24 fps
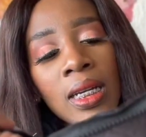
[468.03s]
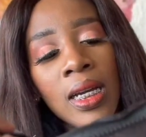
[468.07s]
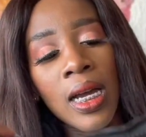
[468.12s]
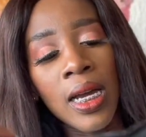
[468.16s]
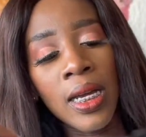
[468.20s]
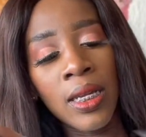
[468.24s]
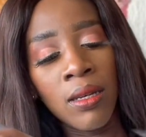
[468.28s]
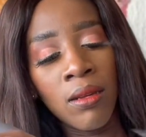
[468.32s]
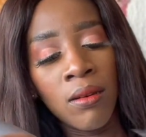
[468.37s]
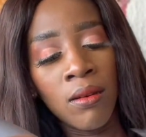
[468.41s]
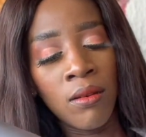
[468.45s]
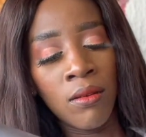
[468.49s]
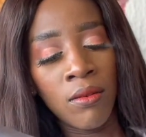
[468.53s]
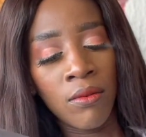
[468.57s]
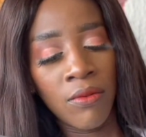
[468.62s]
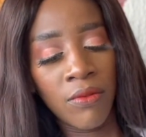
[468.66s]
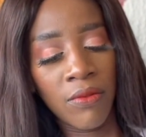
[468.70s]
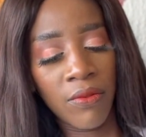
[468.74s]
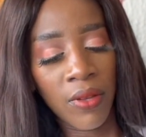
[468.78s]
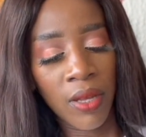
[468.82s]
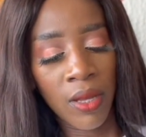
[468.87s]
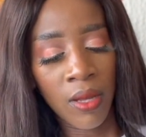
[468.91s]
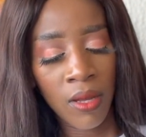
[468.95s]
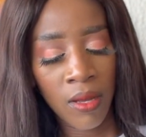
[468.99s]
kind of,
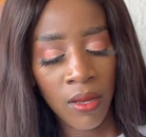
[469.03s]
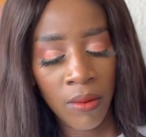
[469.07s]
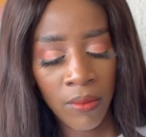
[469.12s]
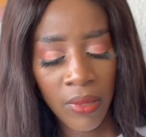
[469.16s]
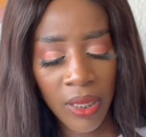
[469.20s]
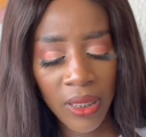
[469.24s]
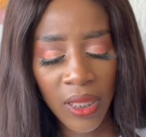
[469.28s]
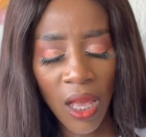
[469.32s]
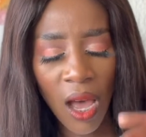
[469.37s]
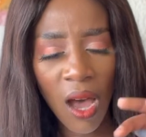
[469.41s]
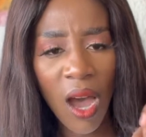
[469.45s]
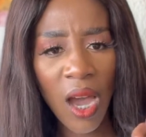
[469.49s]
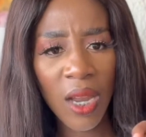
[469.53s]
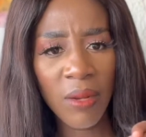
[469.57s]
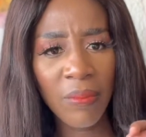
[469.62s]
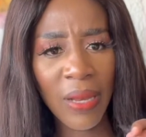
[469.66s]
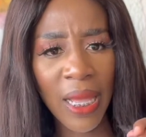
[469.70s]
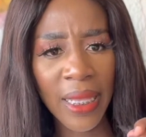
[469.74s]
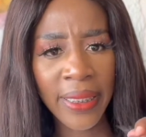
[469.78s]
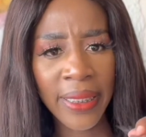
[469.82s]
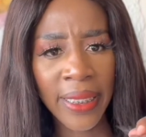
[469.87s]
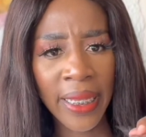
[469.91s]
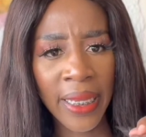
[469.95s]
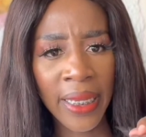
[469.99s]
it's a hard
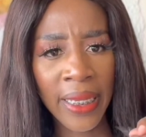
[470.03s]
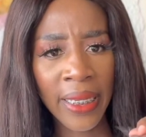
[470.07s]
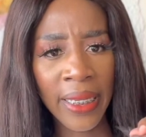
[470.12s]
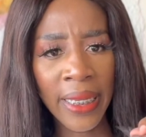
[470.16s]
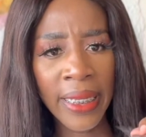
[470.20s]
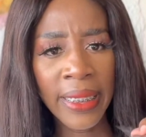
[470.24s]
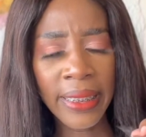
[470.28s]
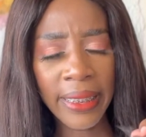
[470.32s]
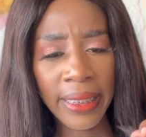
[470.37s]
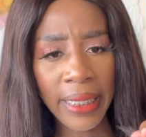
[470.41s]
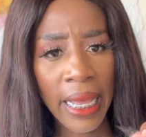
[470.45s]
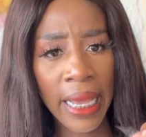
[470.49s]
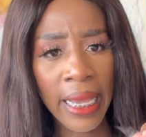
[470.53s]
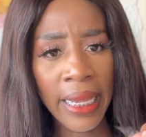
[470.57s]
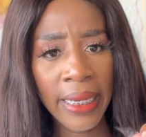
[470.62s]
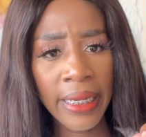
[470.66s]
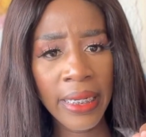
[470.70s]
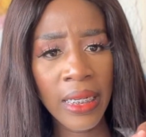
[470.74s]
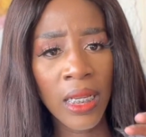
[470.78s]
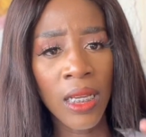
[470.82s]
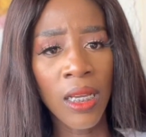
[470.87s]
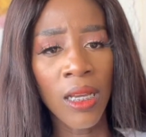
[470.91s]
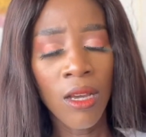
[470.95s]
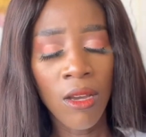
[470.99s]
plastic
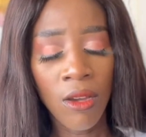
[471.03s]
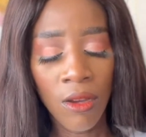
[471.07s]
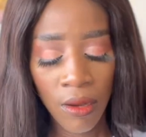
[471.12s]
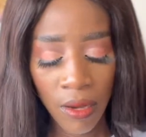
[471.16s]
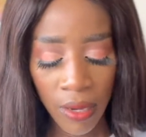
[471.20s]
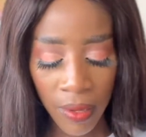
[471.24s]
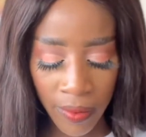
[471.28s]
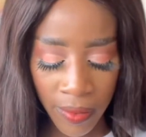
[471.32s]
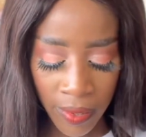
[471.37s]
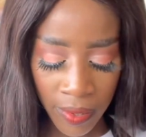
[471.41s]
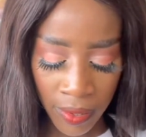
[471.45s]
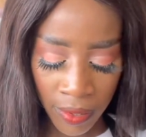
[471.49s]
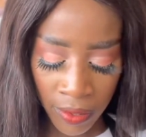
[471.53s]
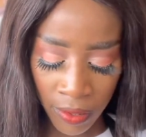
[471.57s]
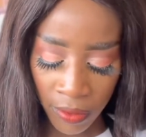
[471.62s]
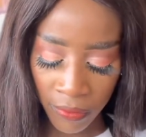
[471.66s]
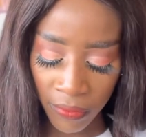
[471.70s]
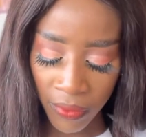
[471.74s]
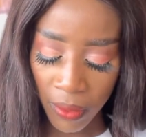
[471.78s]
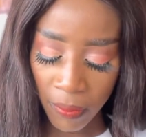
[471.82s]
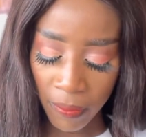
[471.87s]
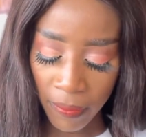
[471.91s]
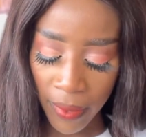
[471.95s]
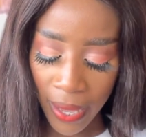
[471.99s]
inside of
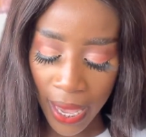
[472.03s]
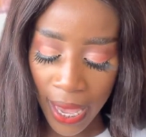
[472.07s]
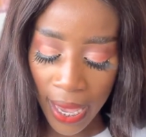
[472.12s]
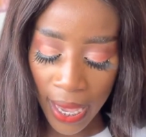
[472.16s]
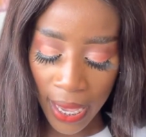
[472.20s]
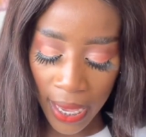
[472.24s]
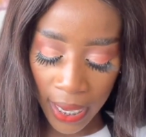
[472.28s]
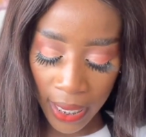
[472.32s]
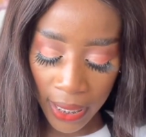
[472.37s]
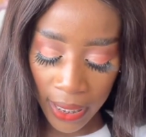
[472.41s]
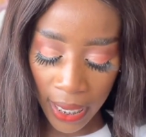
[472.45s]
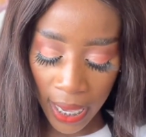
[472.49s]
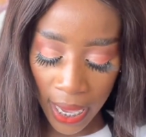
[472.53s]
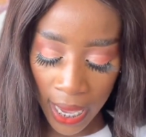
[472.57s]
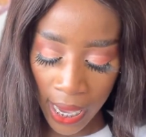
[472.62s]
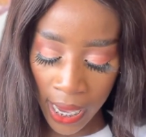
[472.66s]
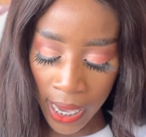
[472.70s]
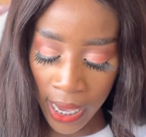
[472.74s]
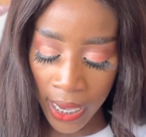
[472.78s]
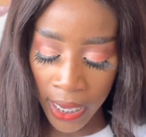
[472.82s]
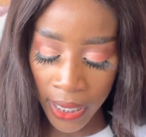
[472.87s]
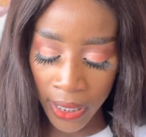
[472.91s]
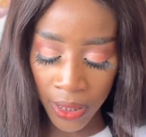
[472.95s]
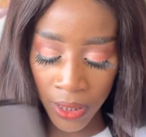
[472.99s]
the bag,
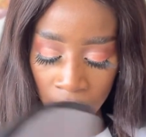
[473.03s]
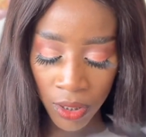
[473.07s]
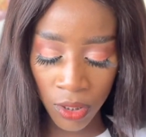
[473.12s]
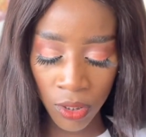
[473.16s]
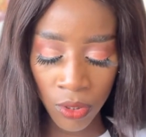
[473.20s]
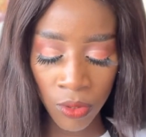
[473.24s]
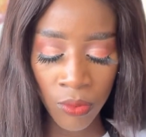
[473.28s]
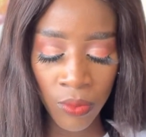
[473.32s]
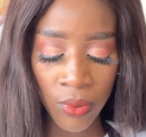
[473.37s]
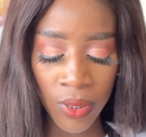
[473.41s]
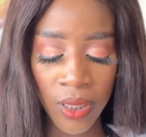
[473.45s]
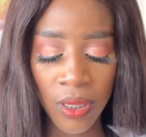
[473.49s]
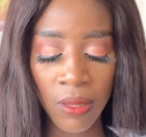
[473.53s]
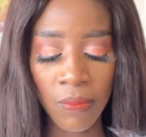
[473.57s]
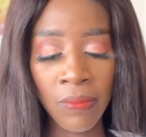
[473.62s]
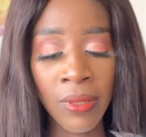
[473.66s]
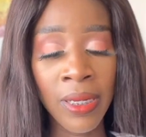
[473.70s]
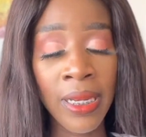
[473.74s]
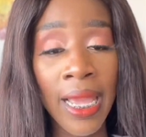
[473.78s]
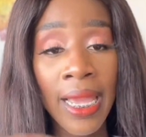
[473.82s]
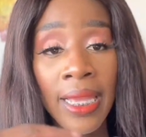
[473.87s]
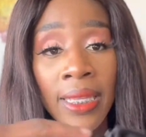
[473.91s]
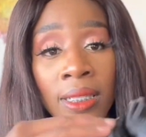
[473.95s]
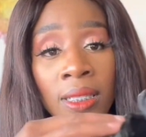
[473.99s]
and you would
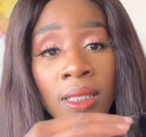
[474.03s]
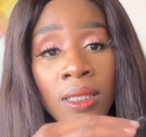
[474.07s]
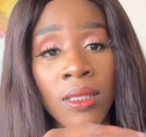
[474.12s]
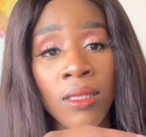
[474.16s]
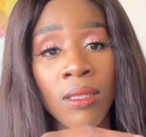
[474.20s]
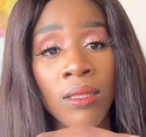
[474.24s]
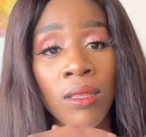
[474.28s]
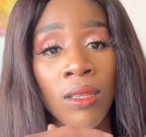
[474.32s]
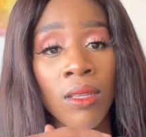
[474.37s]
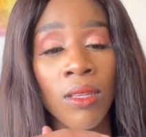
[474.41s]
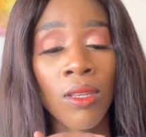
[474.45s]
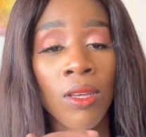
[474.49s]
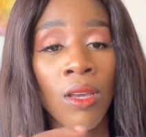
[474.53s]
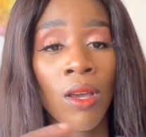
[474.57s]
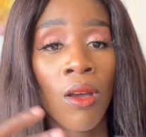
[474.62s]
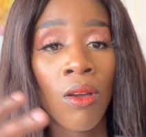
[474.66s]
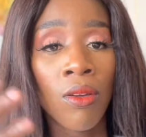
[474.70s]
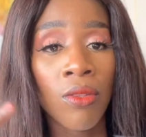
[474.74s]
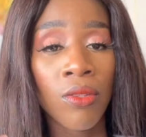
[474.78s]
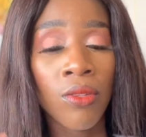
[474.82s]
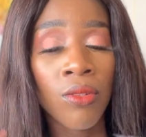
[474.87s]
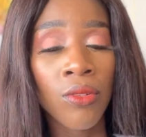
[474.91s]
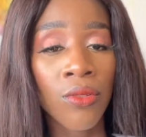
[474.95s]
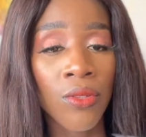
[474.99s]
place,
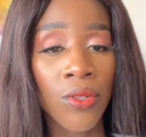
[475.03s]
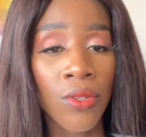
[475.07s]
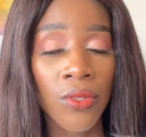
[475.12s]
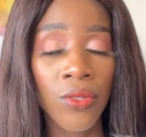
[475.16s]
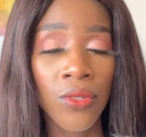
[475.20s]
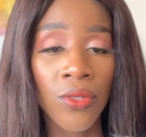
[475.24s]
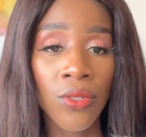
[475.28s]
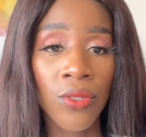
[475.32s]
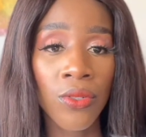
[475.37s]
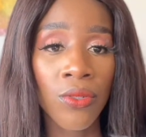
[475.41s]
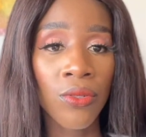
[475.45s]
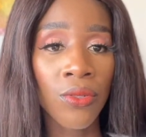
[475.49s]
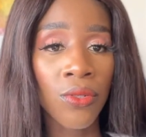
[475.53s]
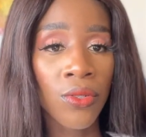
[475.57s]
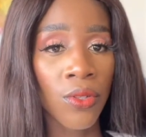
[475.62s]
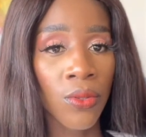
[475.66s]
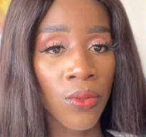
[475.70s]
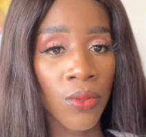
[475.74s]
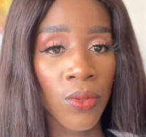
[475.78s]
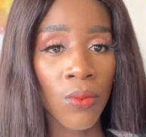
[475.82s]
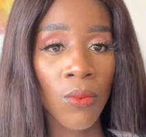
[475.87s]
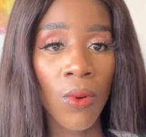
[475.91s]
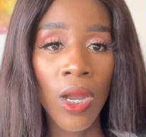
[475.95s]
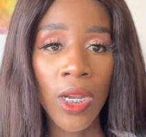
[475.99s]
you
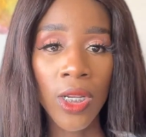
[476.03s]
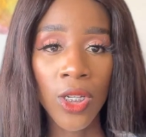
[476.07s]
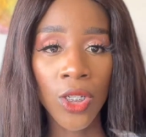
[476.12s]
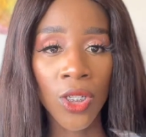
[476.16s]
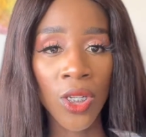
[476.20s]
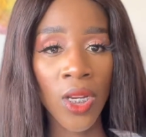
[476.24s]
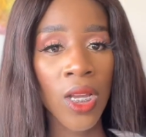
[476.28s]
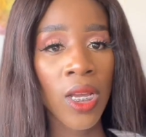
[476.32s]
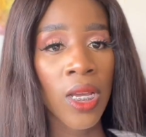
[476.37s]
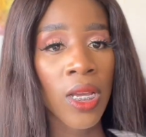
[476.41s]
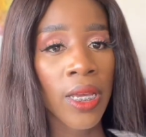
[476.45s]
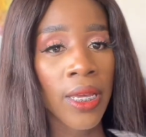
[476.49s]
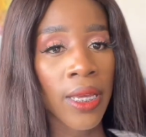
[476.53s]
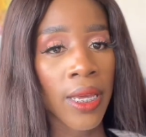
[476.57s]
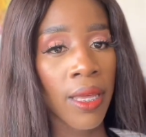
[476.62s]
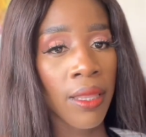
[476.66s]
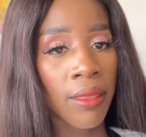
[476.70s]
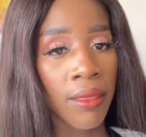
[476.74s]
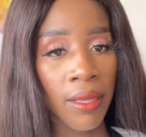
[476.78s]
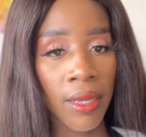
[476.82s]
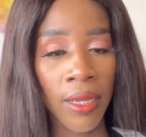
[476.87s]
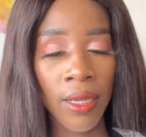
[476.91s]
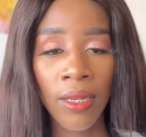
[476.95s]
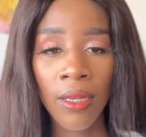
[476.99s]
would wash and
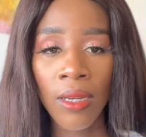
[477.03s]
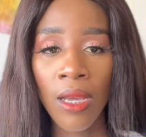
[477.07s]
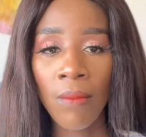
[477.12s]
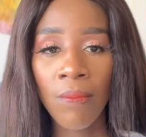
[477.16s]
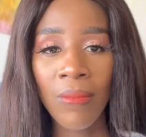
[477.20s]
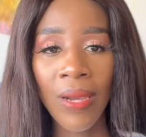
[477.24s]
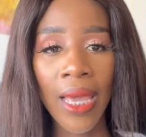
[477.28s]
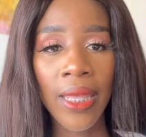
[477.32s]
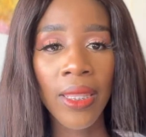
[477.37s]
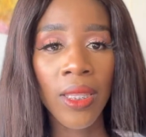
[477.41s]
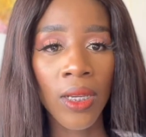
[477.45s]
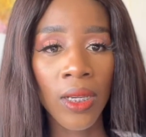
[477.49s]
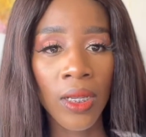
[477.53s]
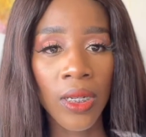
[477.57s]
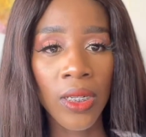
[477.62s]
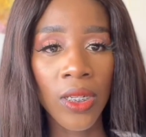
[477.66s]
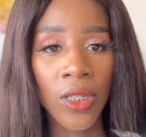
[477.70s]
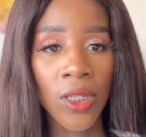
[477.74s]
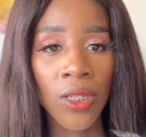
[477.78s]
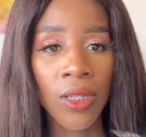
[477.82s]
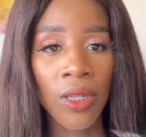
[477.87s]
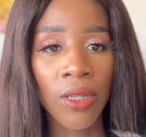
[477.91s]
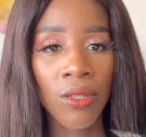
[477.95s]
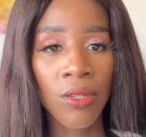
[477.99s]
then apply the
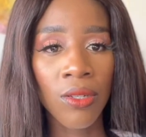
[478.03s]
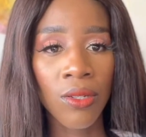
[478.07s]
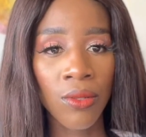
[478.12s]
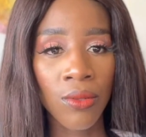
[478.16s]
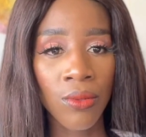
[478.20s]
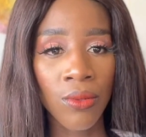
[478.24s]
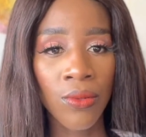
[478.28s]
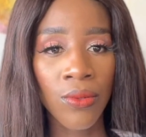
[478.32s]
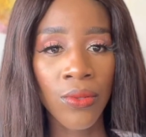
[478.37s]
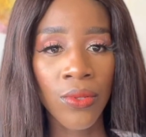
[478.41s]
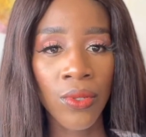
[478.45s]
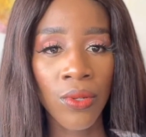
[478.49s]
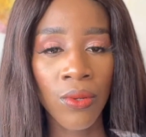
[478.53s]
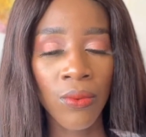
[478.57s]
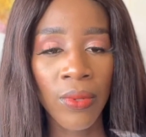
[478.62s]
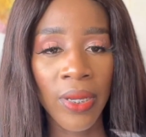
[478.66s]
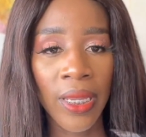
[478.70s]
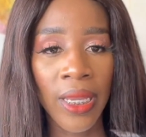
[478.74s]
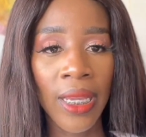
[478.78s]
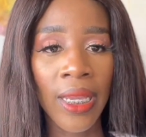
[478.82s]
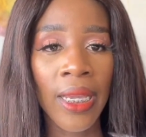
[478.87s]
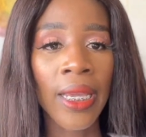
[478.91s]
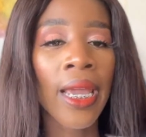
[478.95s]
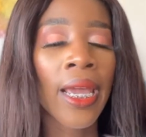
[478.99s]
conditioner to your
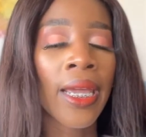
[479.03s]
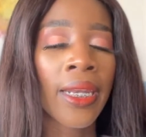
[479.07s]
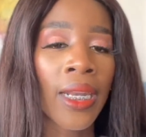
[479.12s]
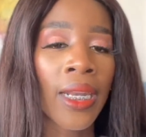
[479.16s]
wig, and